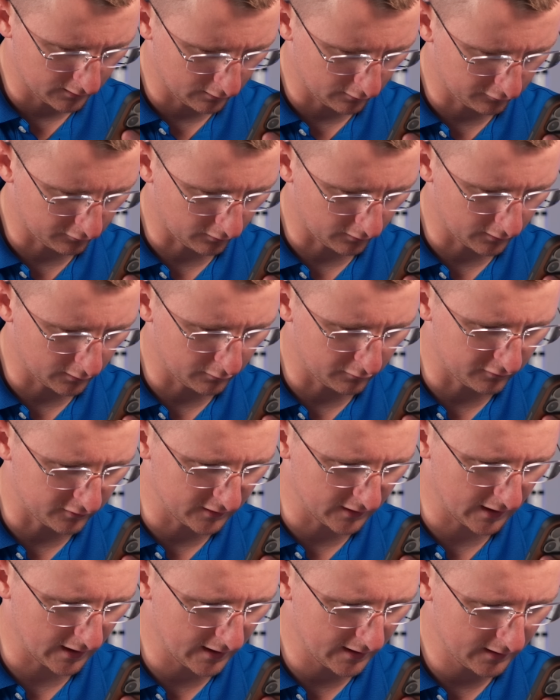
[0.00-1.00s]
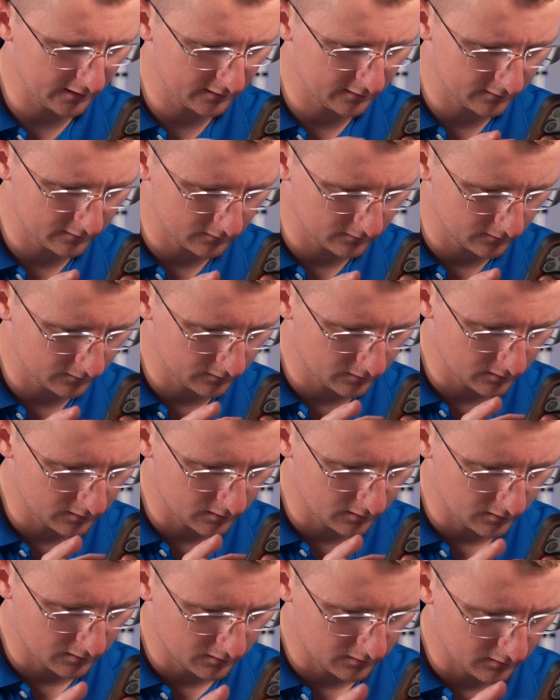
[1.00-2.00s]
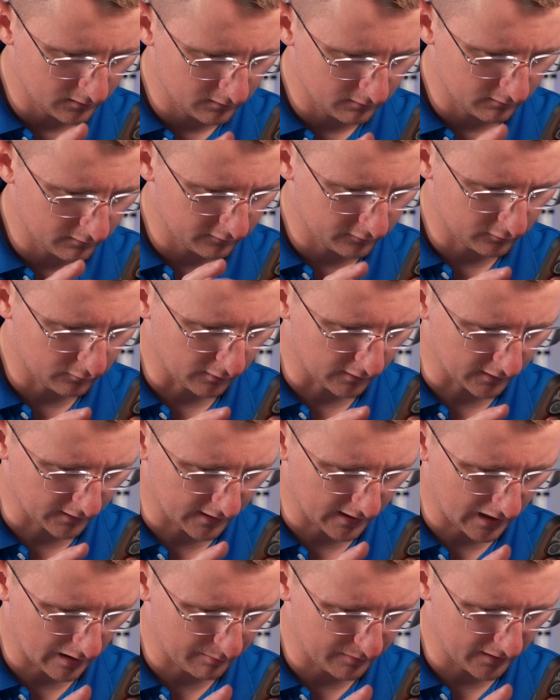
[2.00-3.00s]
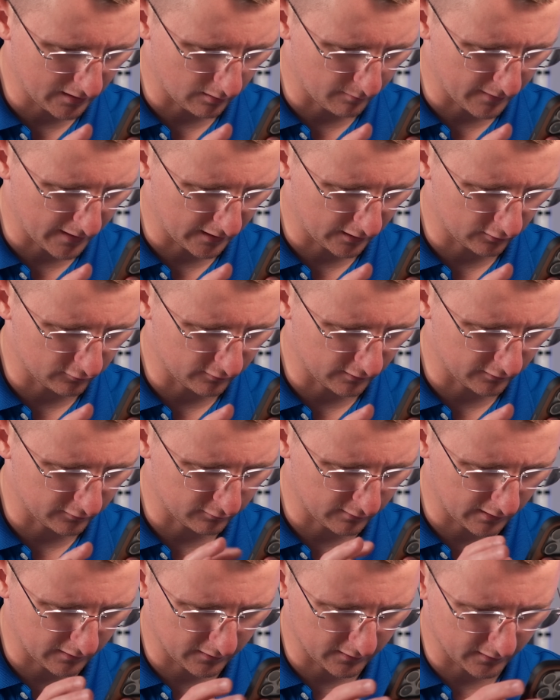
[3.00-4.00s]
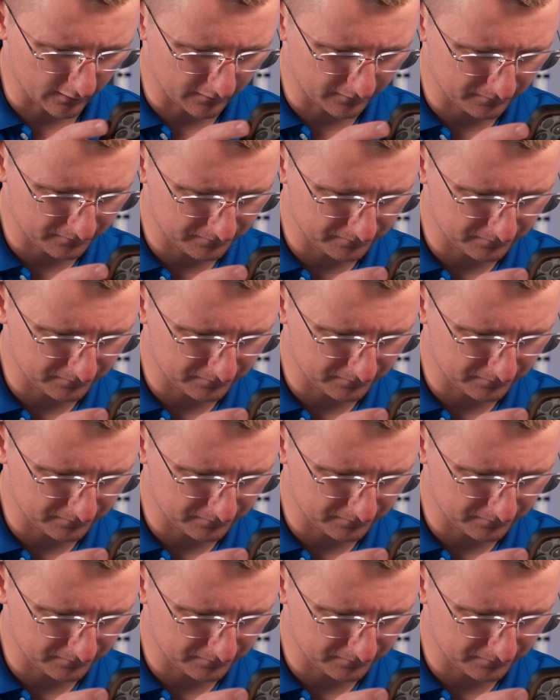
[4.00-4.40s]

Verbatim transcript: Here's our UCI. Let's go ahead and copy our MAC address right there.